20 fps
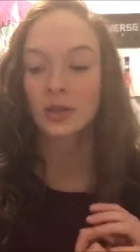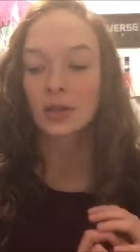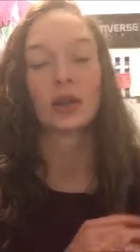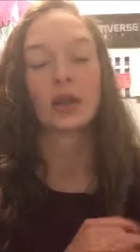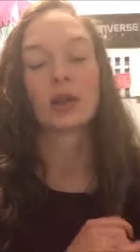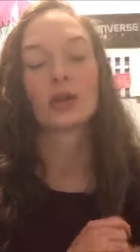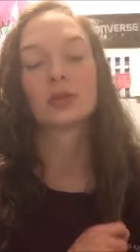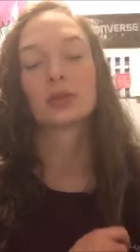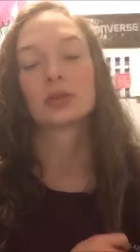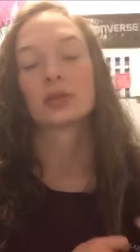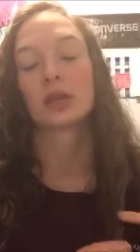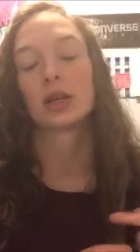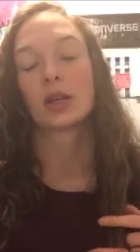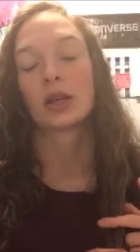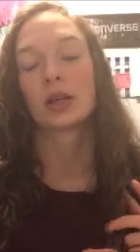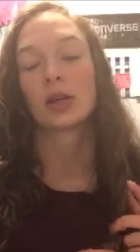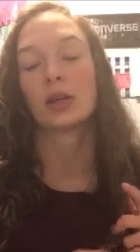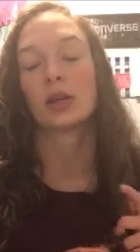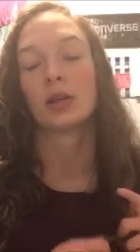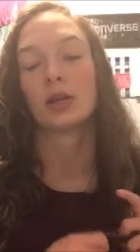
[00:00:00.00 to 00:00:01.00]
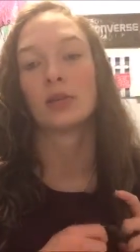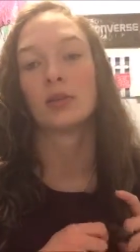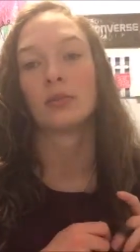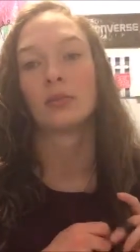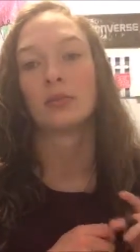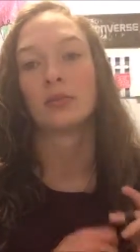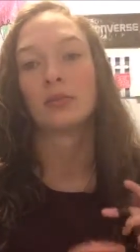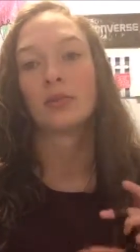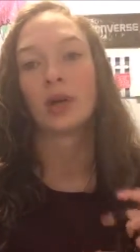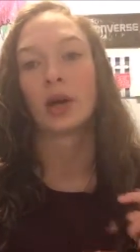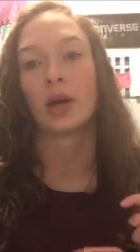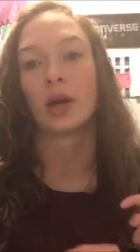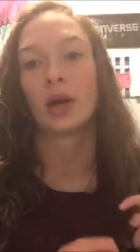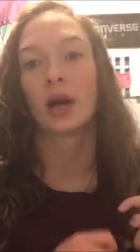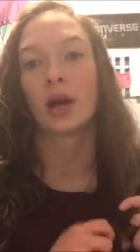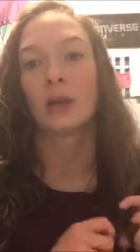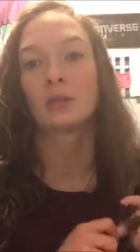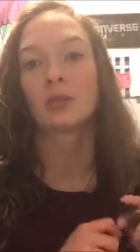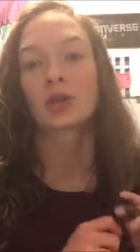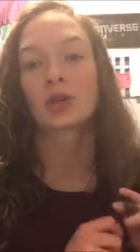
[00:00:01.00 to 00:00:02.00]
And then I was like, um, but
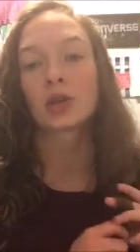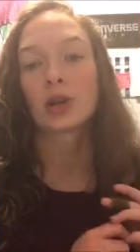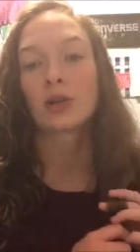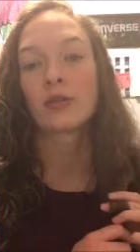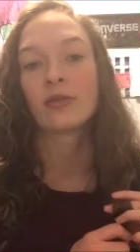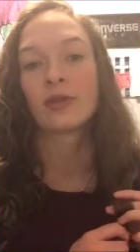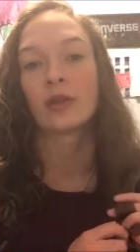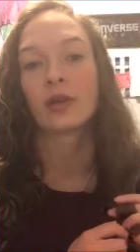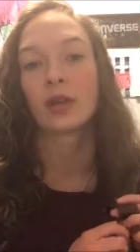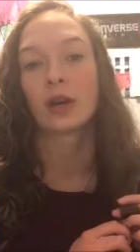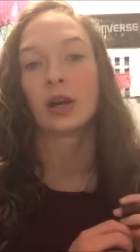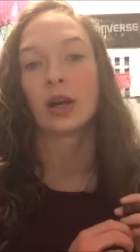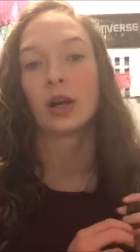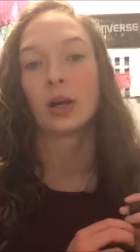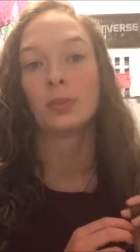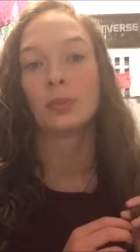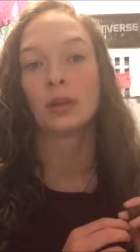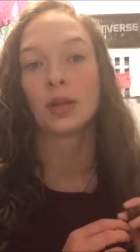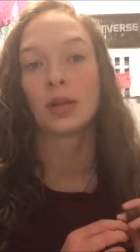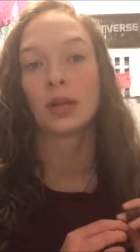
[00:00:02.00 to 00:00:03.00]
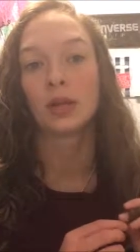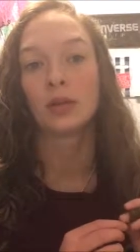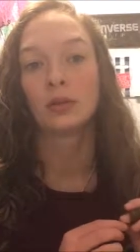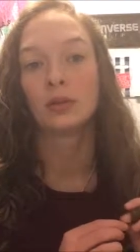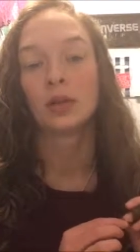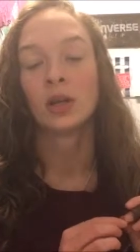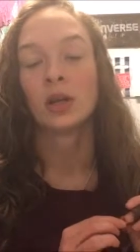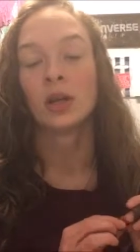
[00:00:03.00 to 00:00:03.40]
I'm just trying to figure out an update.